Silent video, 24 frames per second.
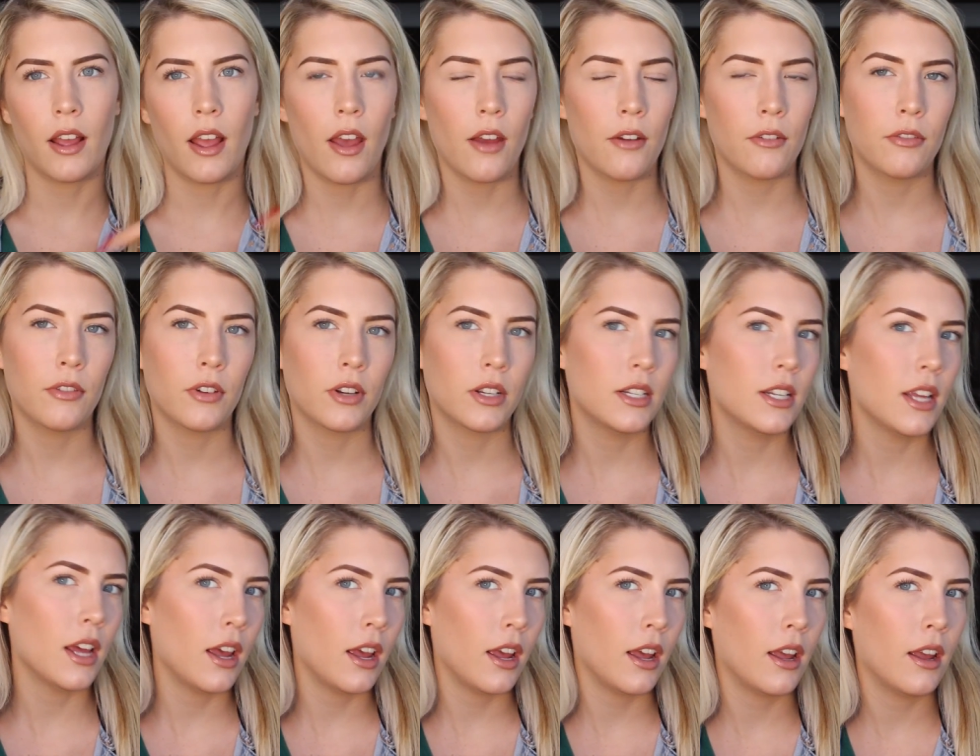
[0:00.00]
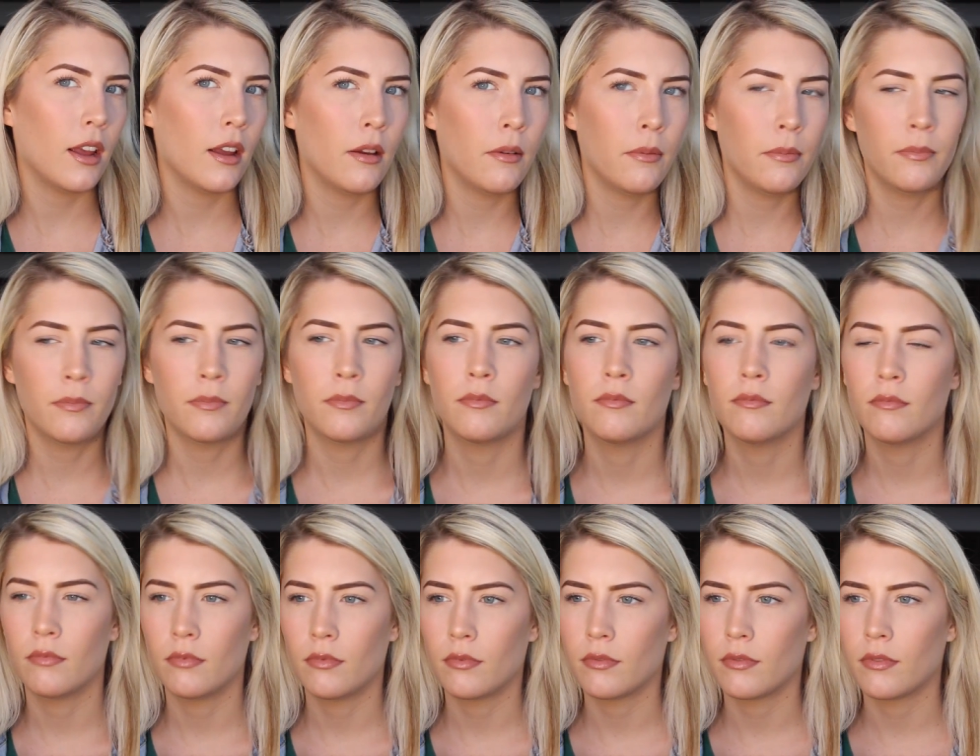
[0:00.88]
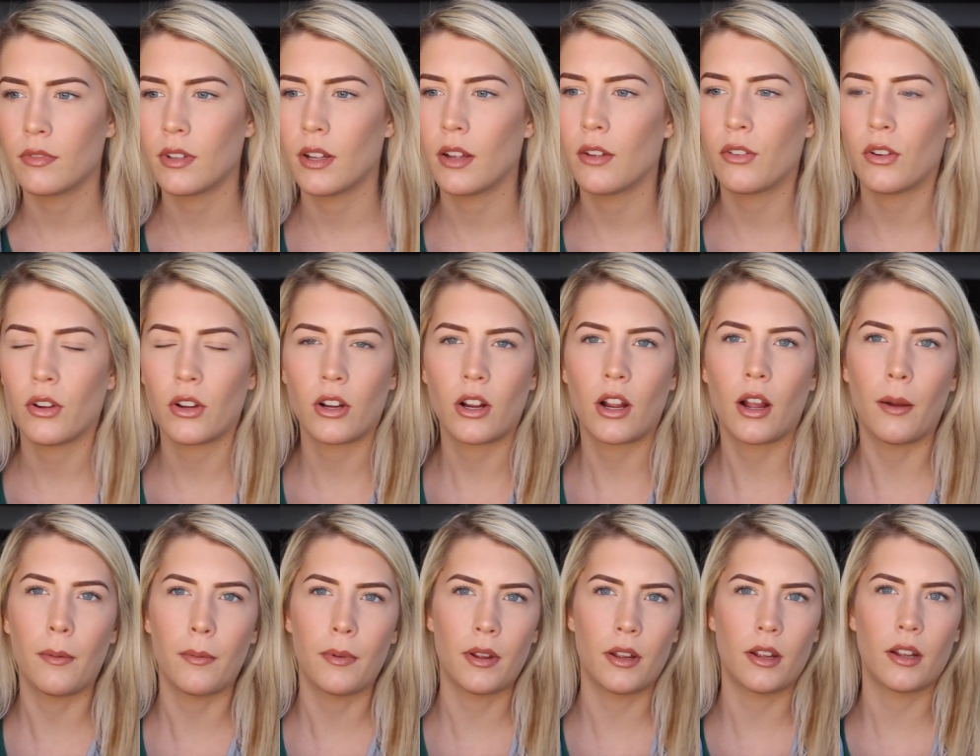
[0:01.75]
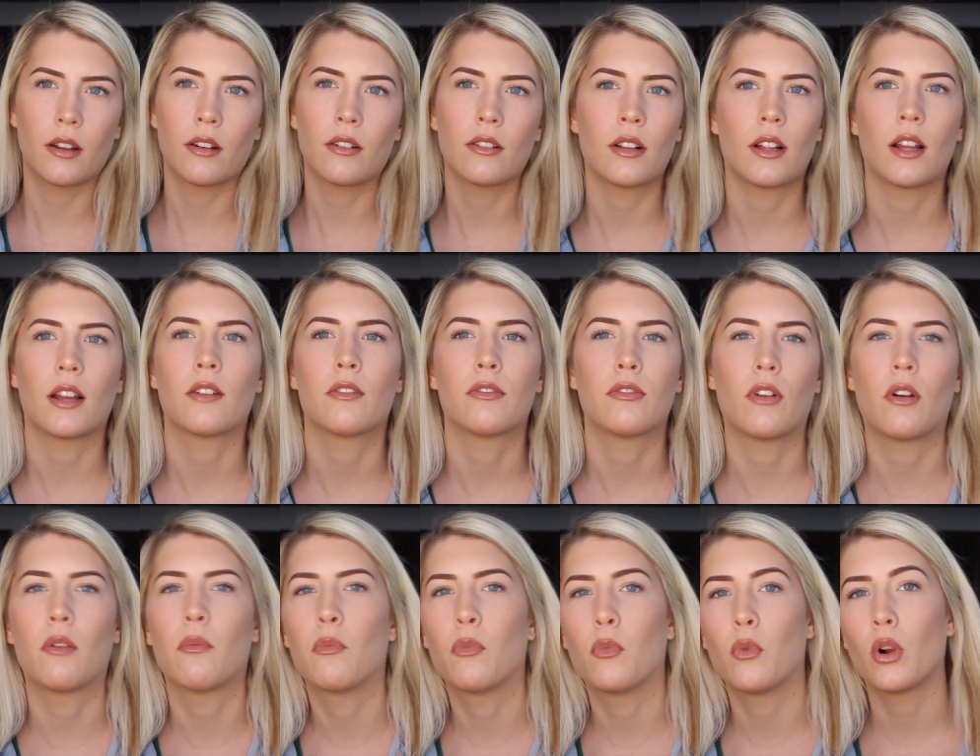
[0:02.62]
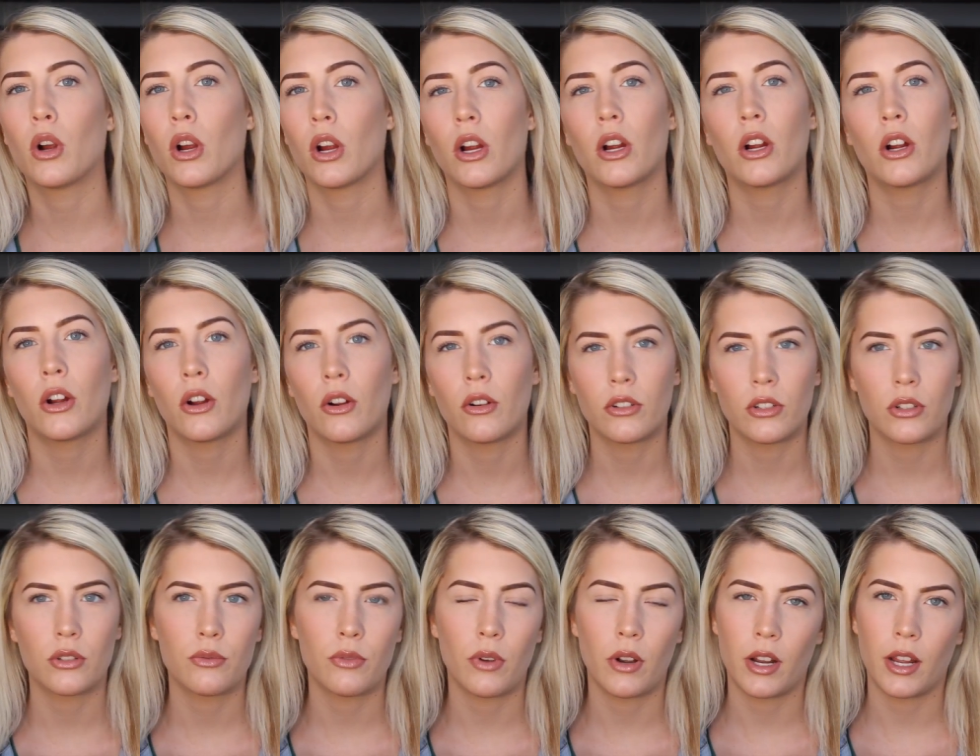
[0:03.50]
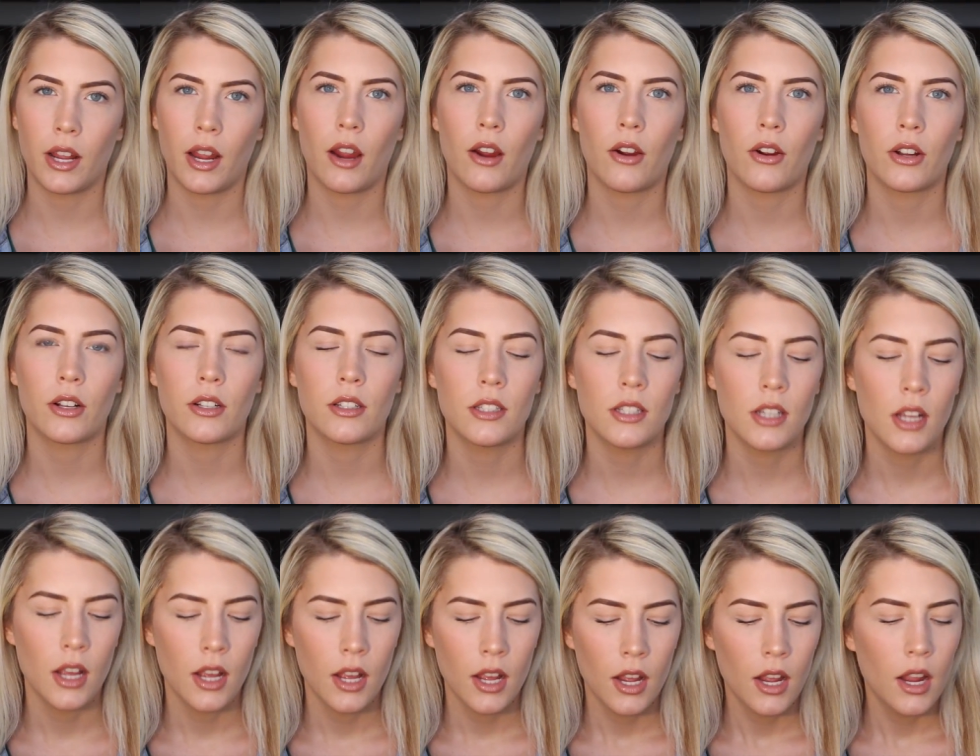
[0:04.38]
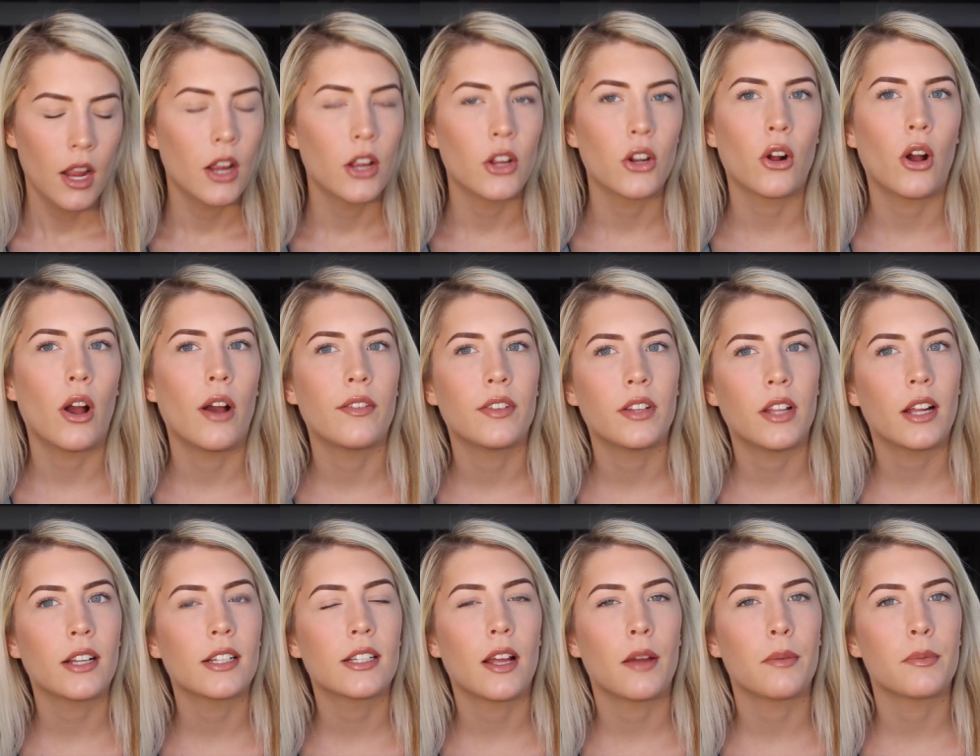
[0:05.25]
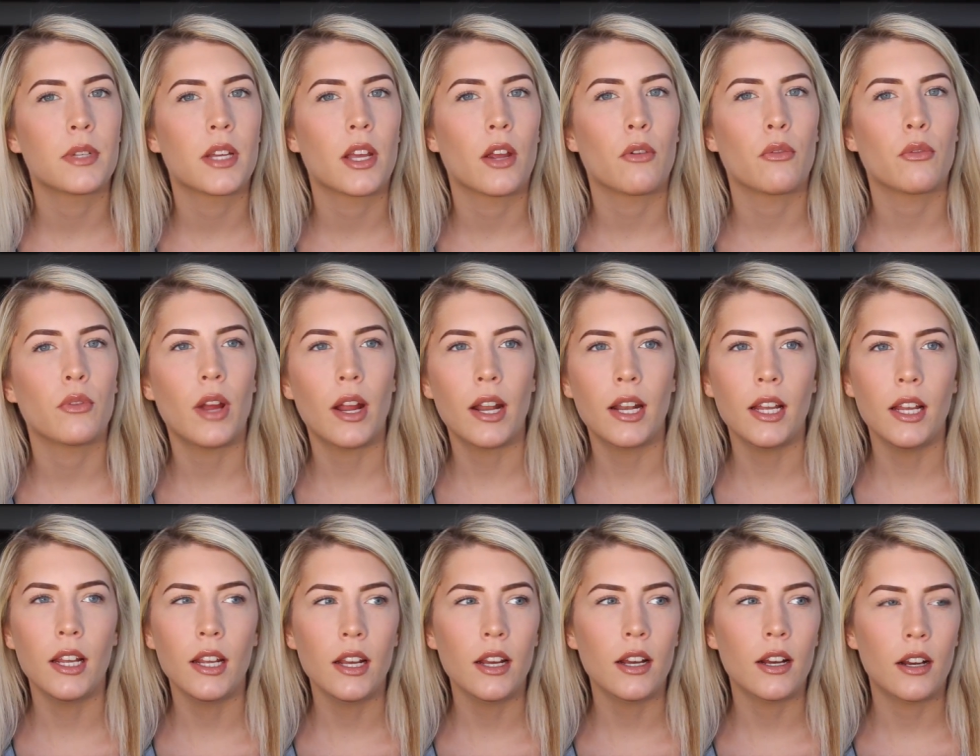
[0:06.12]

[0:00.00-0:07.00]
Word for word: every day if you're going like from work or just running errands and you don't have a lot of time to get ready.